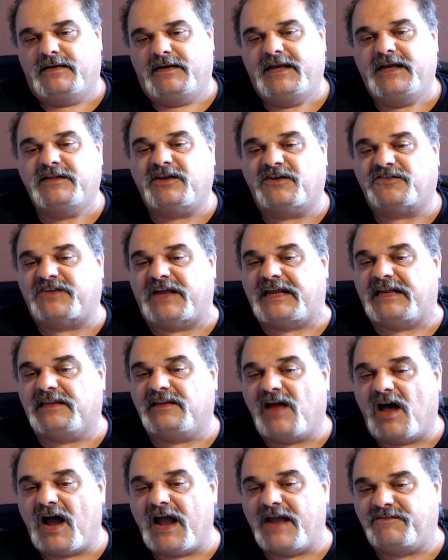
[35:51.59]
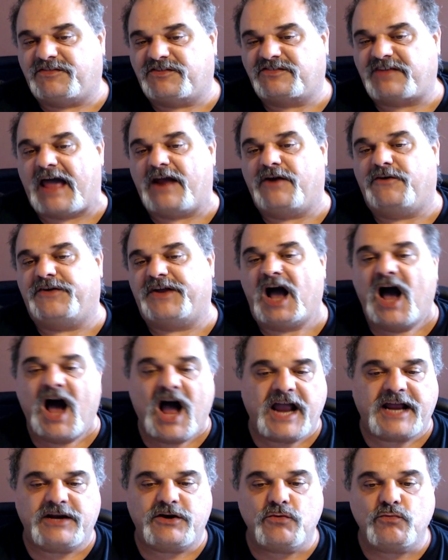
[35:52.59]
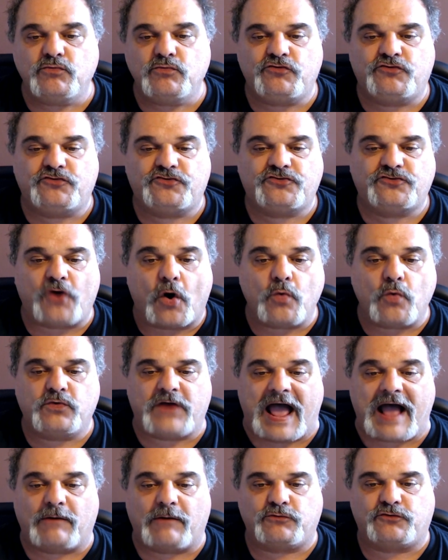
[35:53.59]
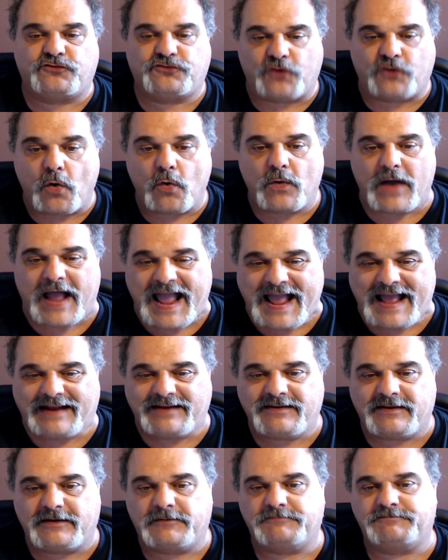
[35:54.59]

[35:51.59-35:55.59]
He does a live Saturday high noon showdown show and